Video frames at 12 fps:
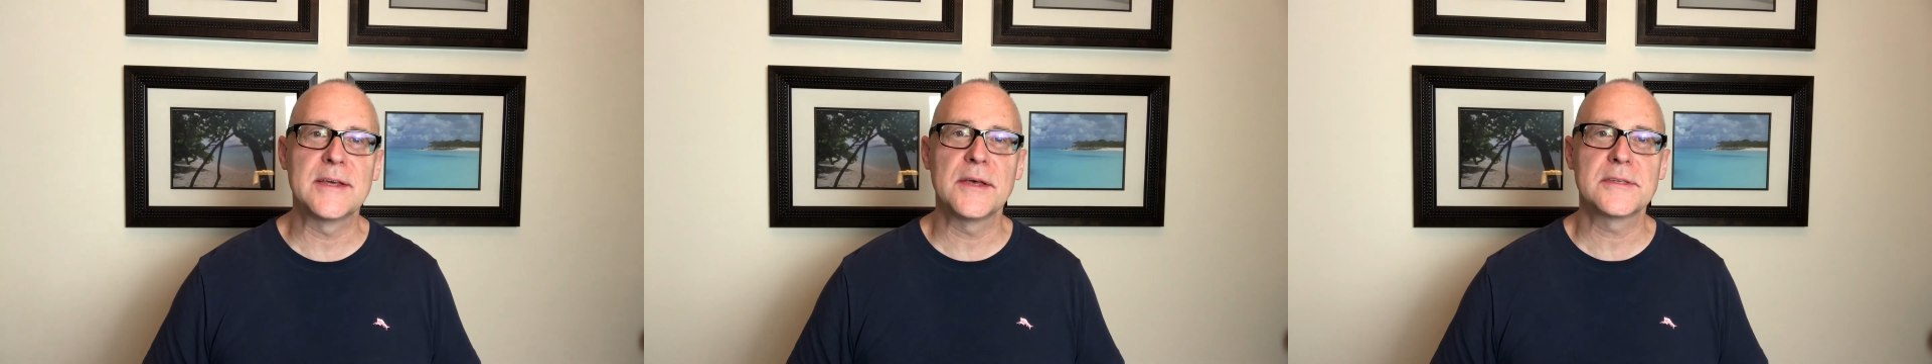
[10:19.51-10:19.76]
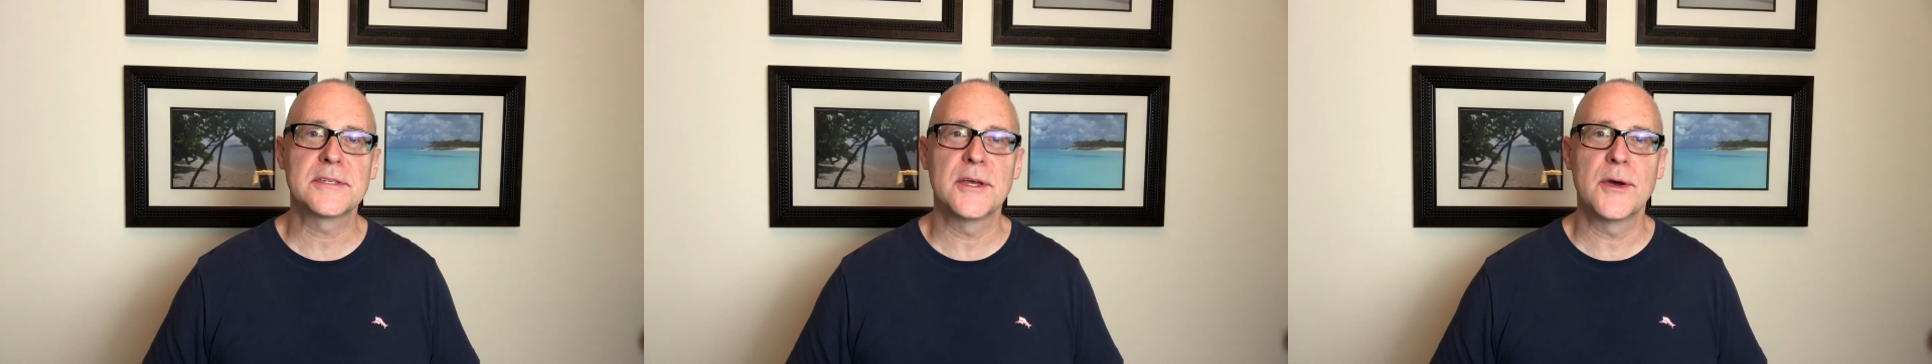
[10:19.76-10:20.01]

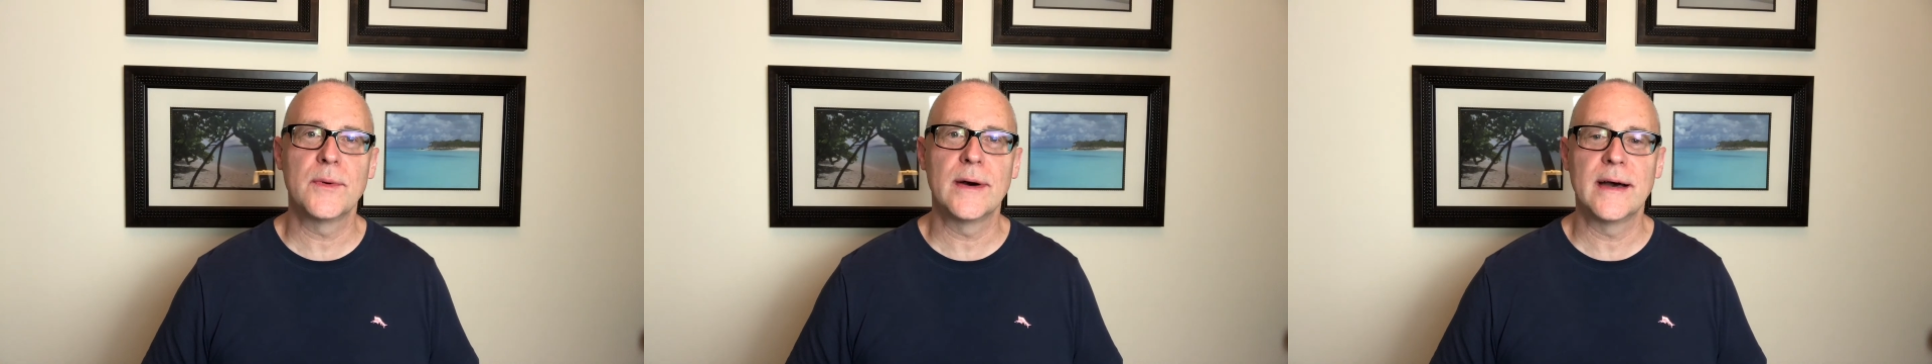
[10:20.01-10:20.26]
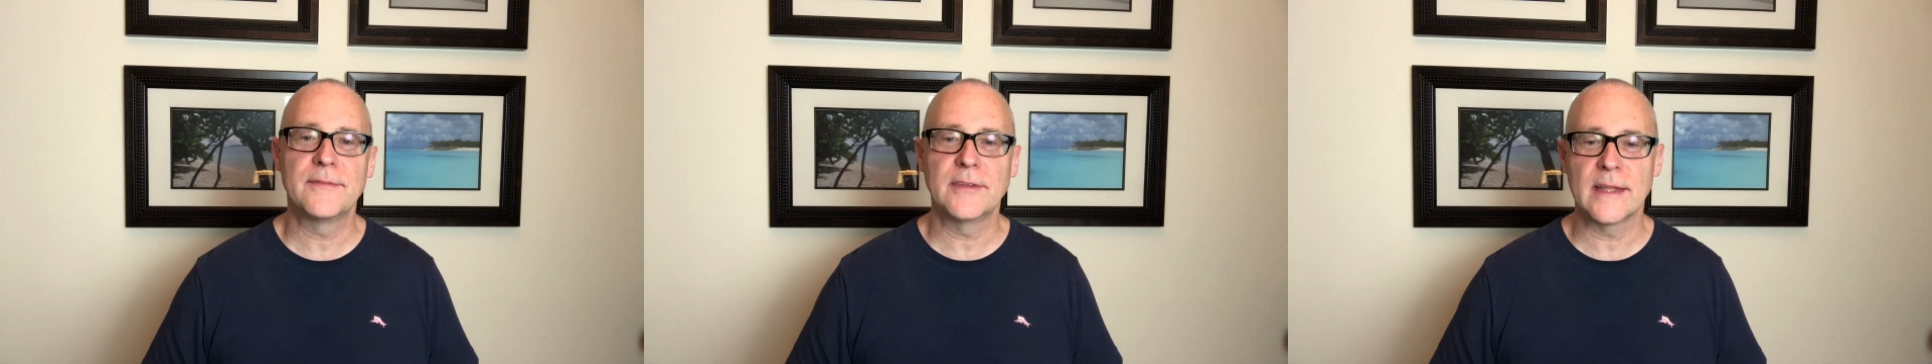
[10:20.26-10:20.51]

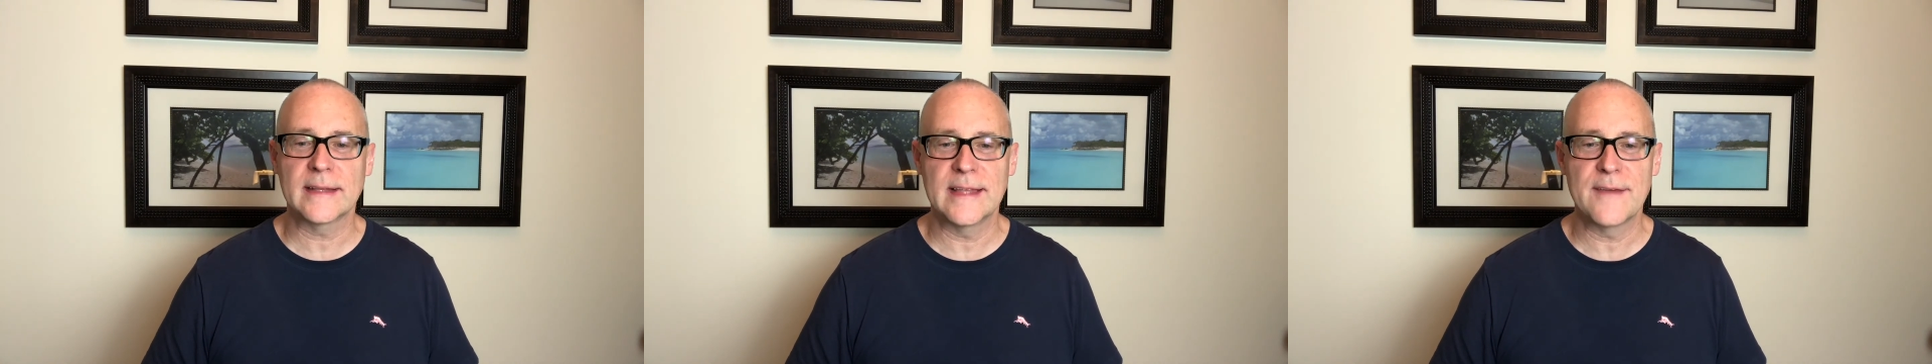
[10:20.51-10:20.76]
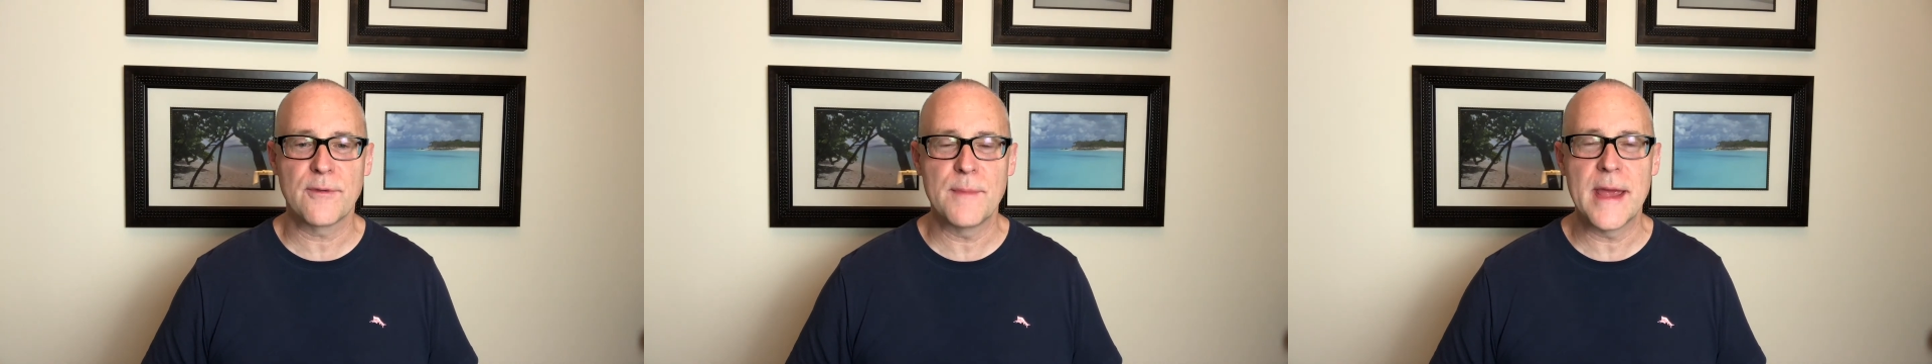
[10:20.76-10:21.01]
also if you like the
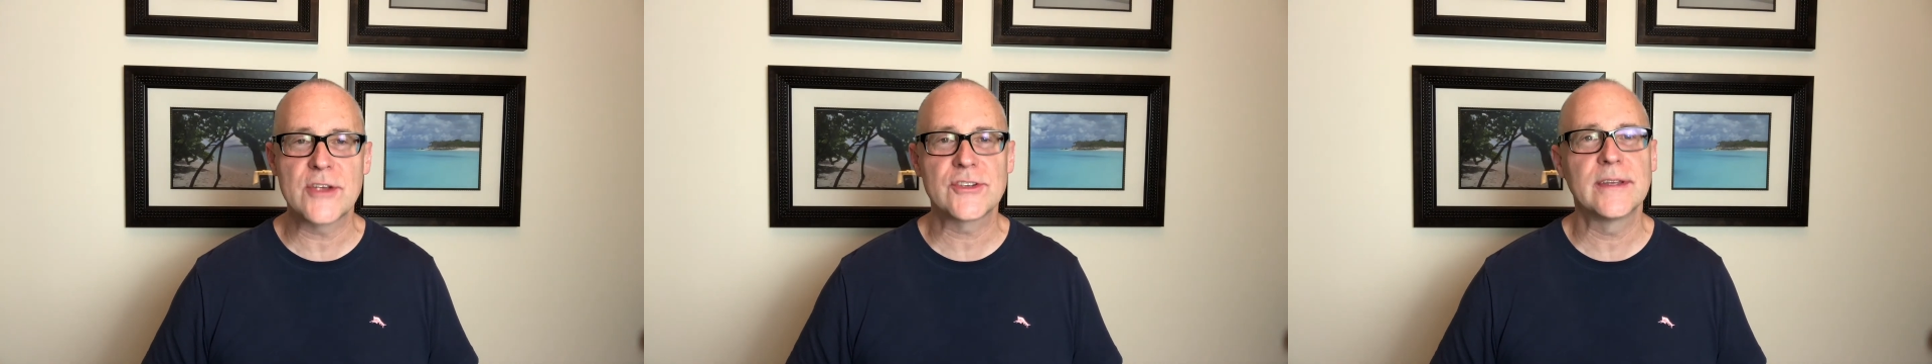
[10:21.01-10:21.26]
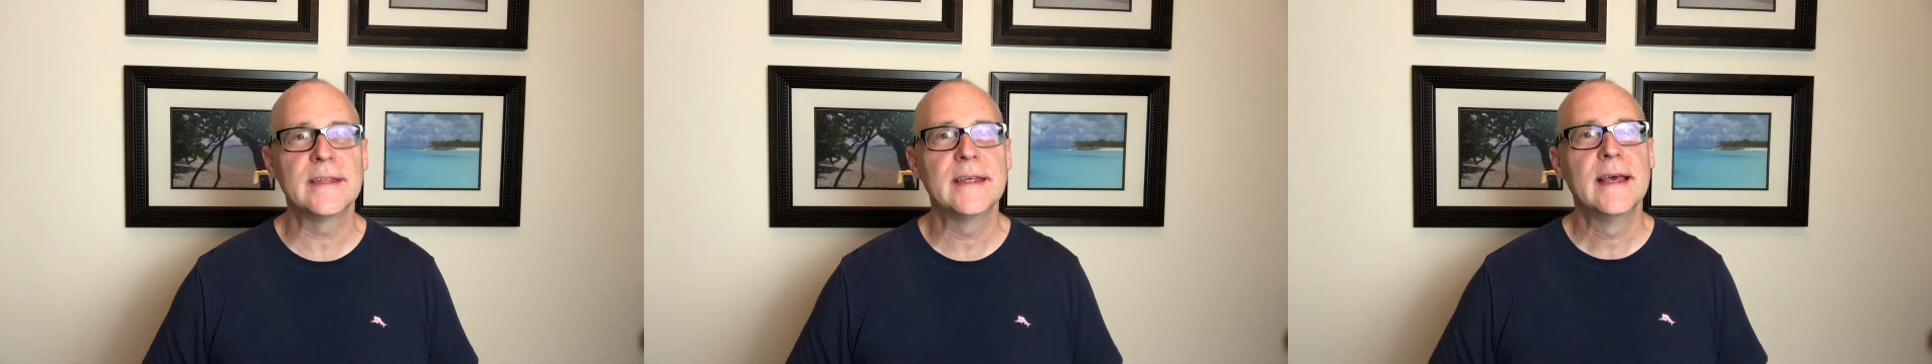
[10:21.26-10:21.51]

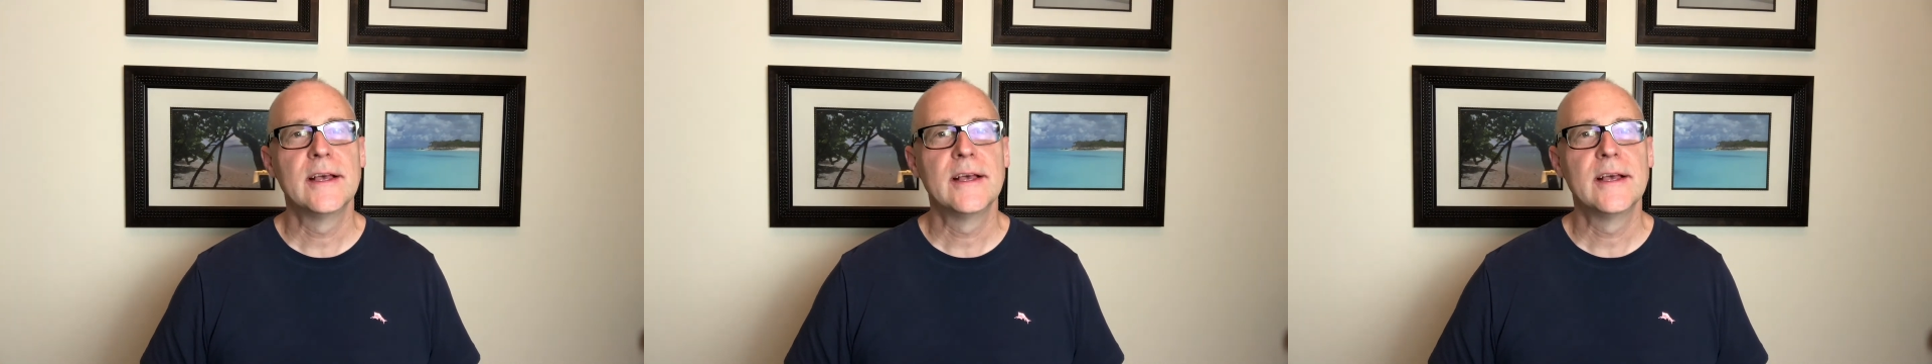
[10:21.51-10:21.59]
information,